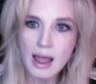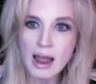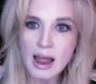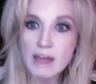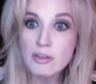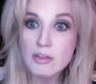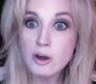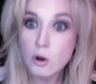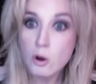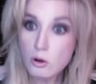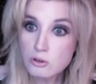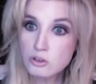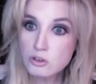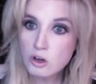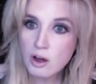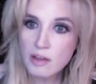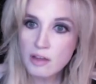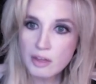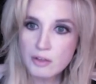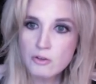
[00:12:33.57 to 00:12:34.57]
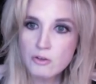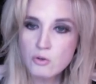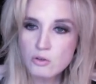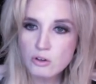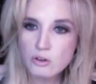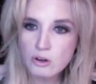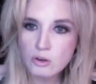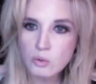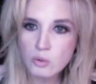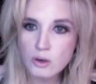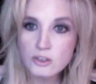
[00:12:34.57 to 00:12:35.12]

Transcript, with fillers: And then also, I thought this was a good